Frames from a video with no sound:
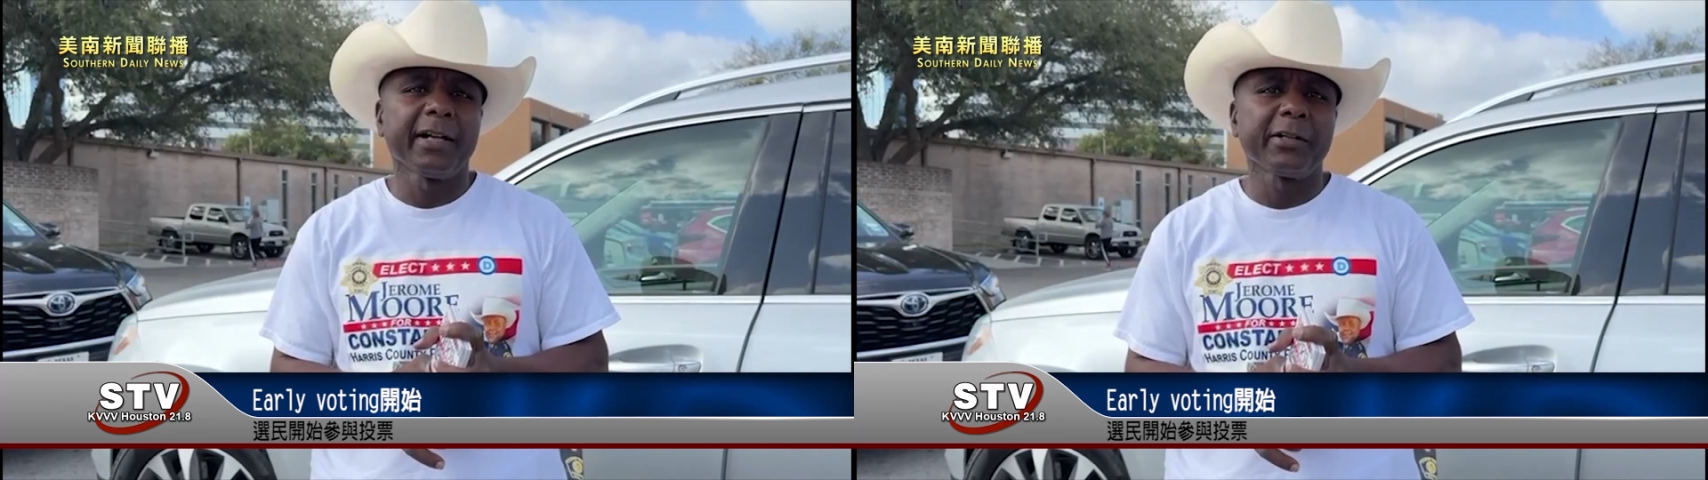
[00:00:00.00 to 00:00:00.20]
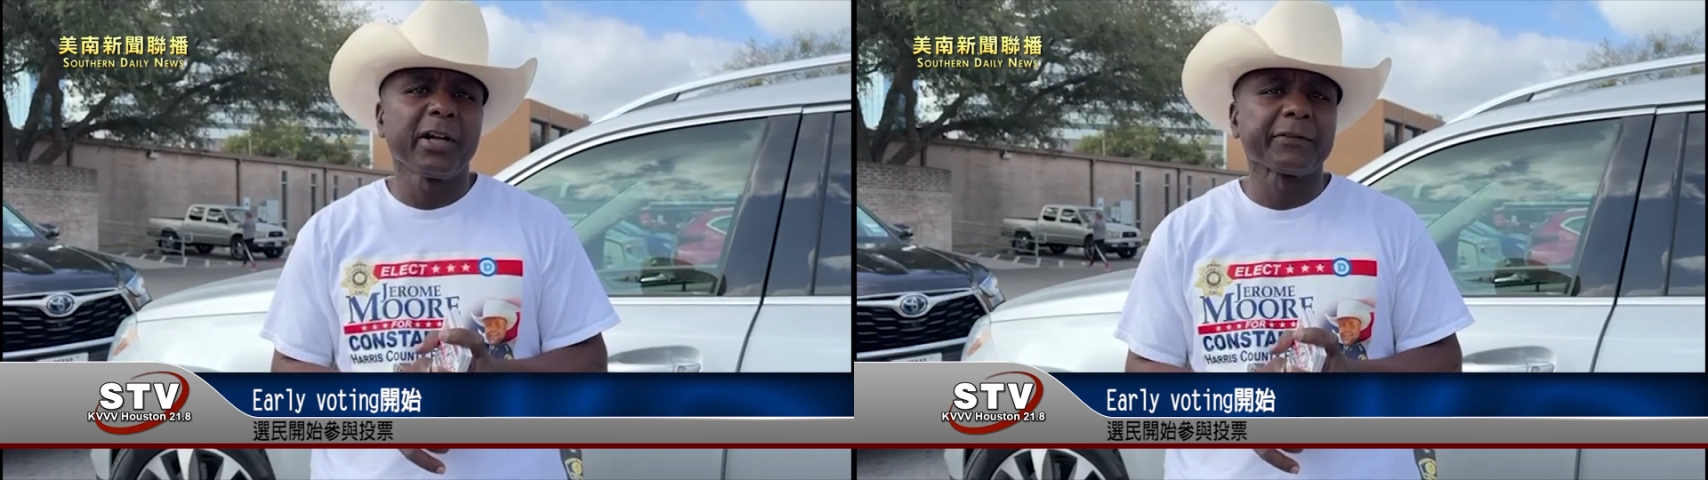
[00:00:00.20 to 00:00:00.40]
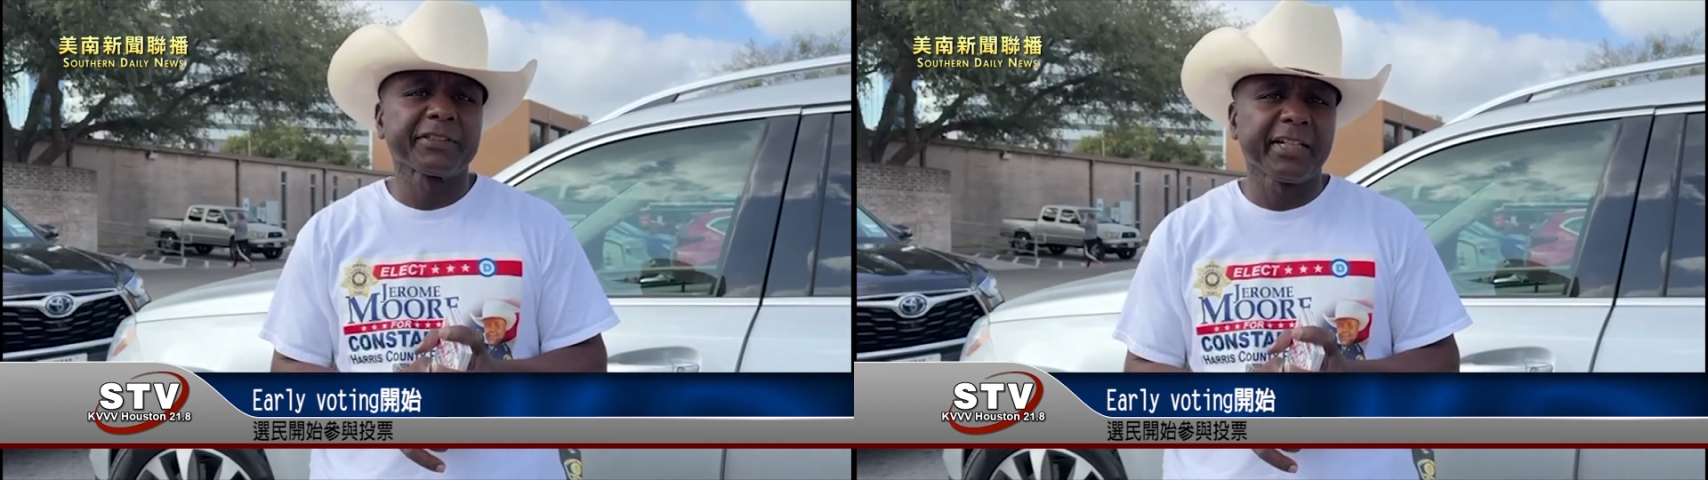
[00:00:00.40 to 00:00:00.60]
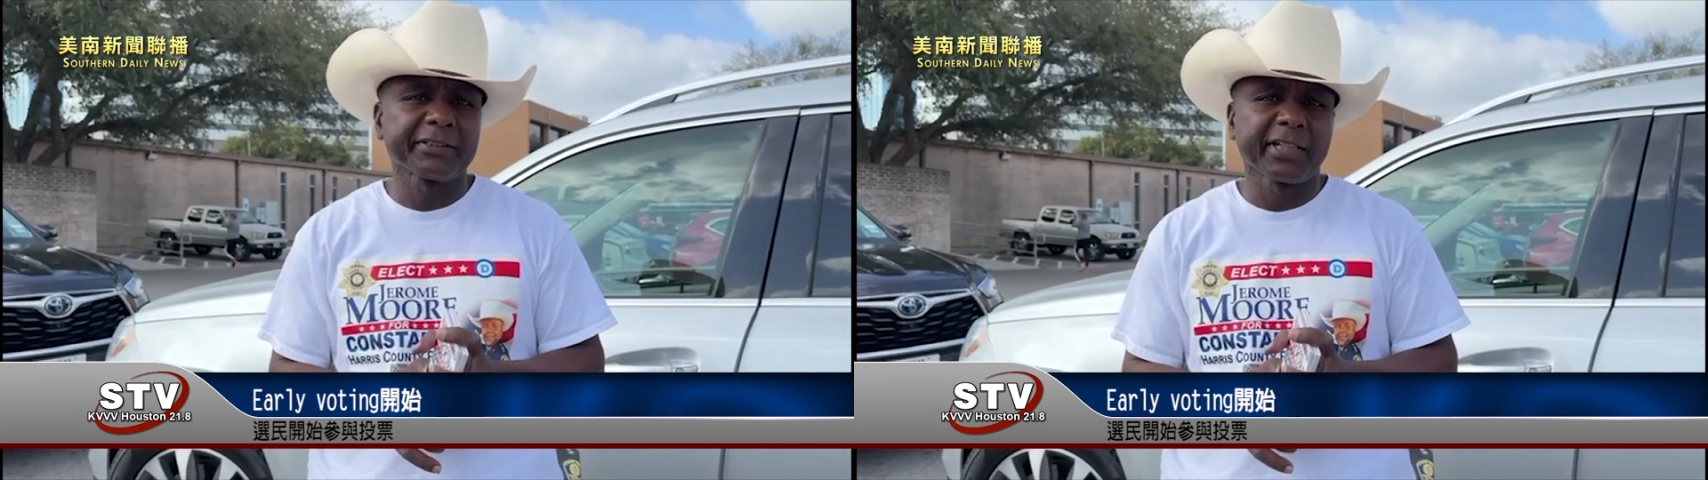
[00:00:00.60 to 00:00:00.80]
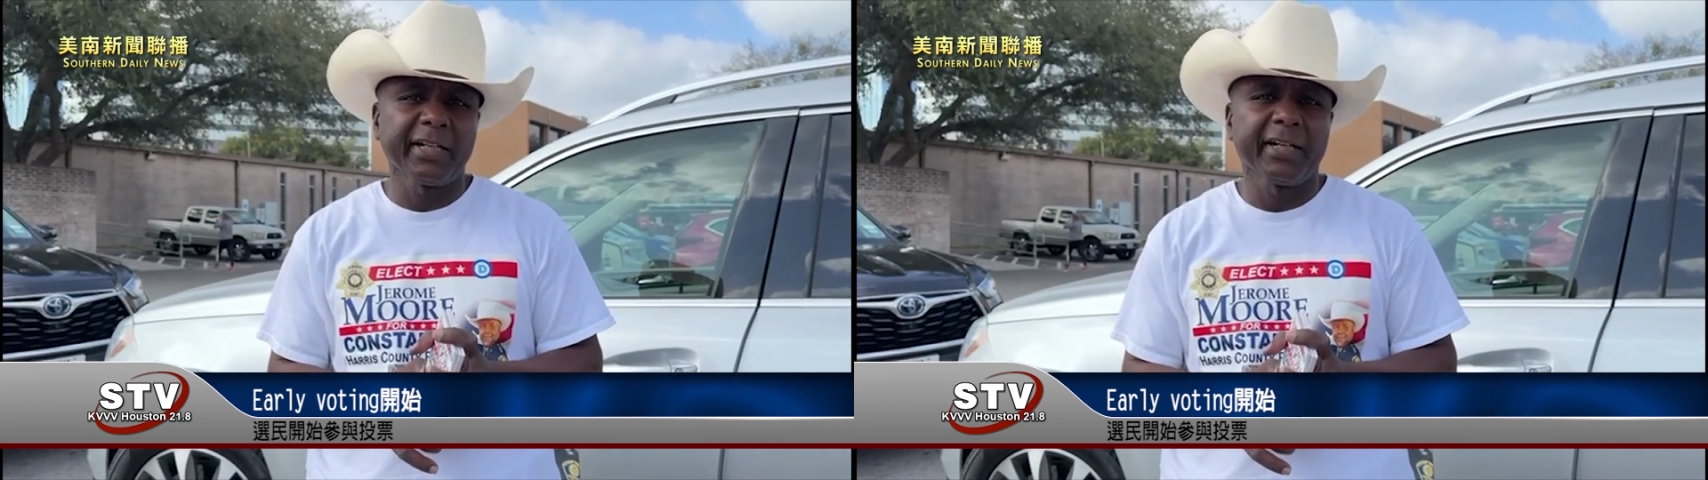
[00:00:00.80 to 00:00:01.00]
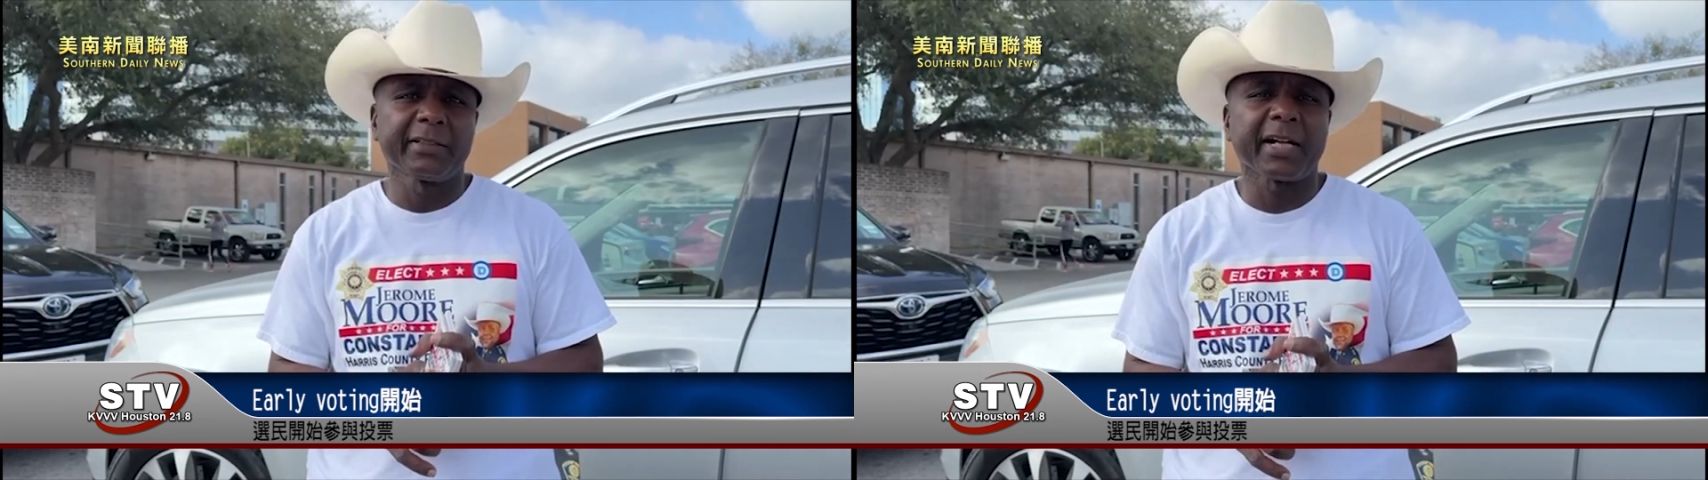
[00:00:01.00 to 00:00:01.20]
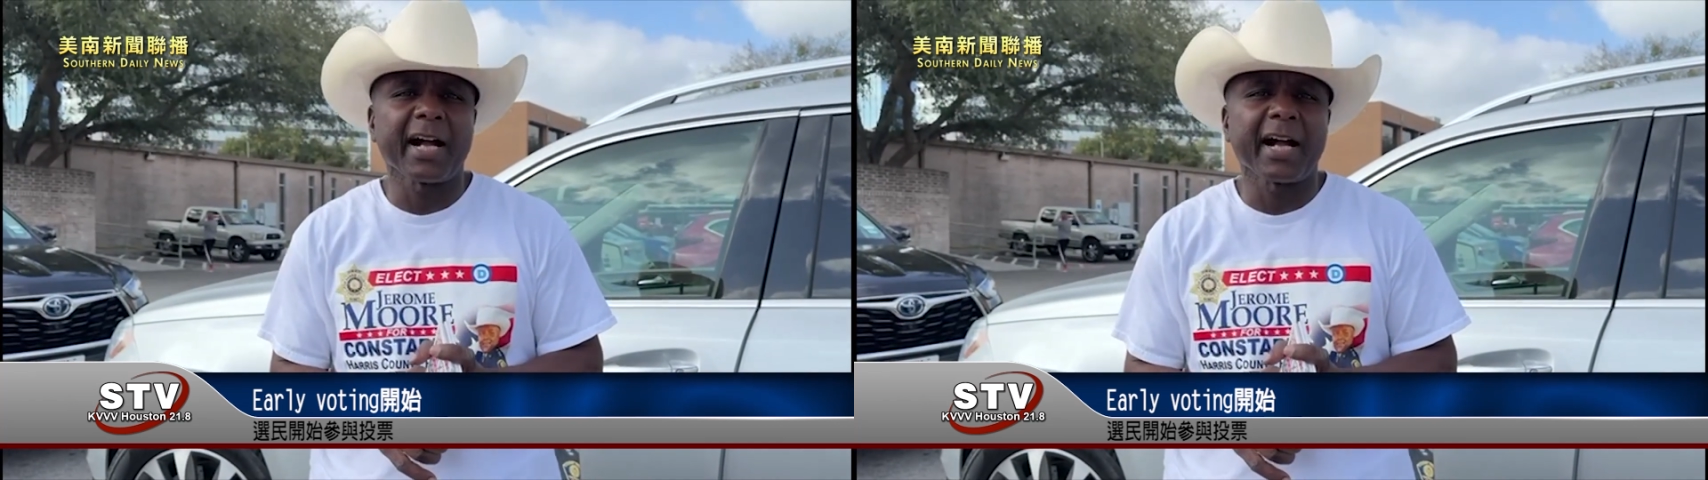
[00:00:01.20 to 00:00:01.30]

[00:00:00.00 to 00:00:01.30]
you have 610,